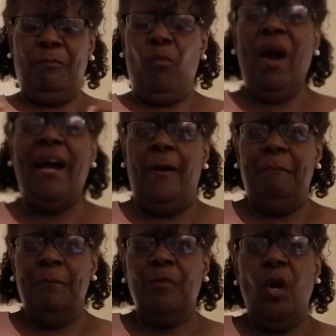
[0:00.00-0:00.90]
Wow.
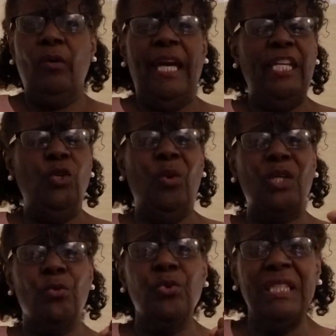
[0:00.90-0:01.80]
Okay? You want
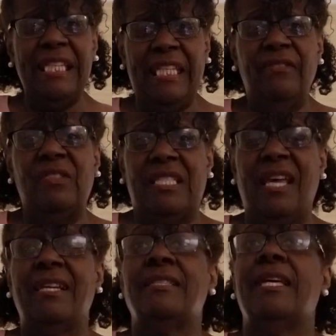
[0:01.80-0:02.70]
to really
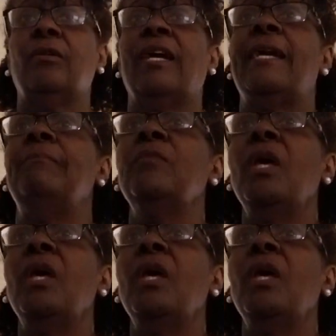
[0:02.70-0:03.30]
emphasize that, okay?